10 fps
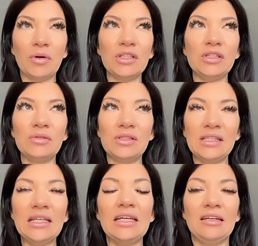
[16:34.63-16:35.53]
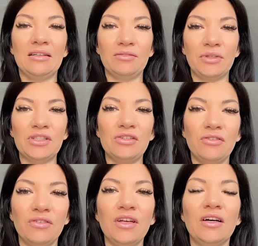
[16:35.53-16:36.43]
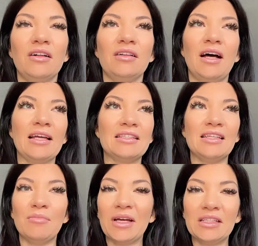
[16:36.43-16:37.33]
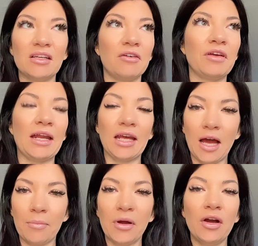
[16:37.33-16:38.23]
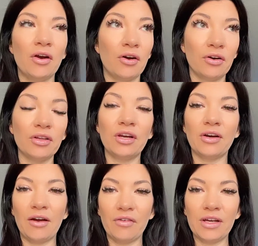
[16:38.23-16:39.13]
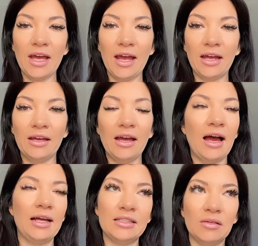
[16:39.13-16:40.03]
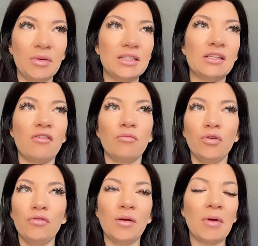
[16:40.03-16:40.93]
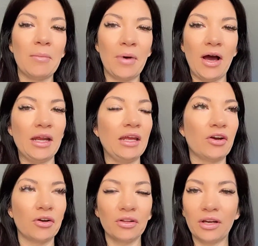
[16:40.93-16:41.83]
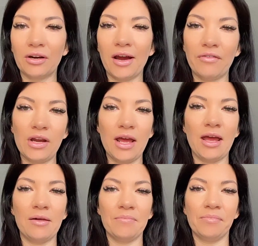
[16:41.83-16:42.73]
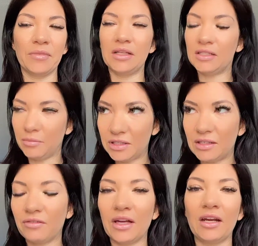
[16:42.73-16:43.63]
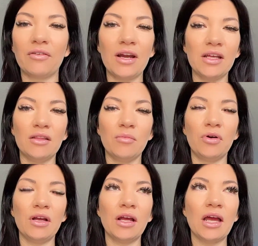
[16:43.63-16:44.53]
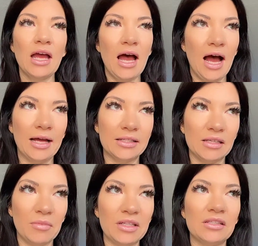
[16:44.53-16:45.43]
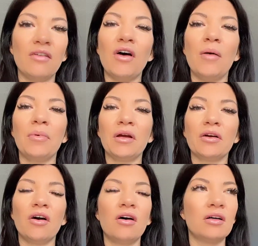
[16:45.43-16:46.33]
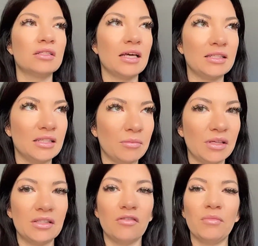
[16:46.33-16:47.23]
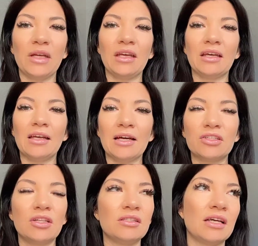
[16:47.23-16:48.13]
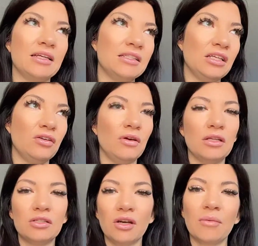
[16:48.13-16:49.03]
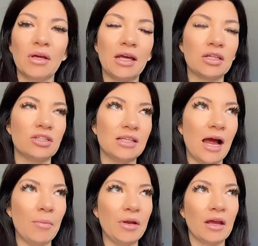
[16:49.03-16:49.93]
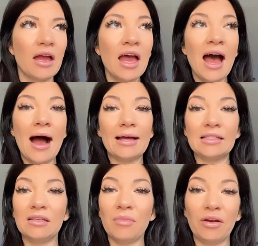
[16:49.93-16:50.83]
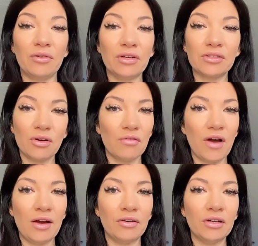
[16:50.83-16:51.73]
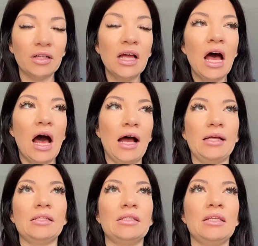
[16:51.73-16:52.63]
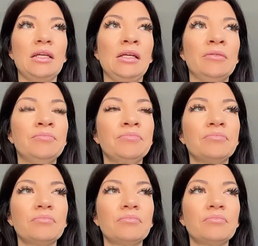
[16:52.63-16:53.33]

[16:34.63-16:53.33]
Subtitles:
What do you see? What do you feel? I see myself getting up earlier every day. I see myself moving my body earlier every day. I see myself getting ready in the morning. I see myself hopping on calls. I see myself making connections. I see new Instagram connections happening. I see my reels go viral. I see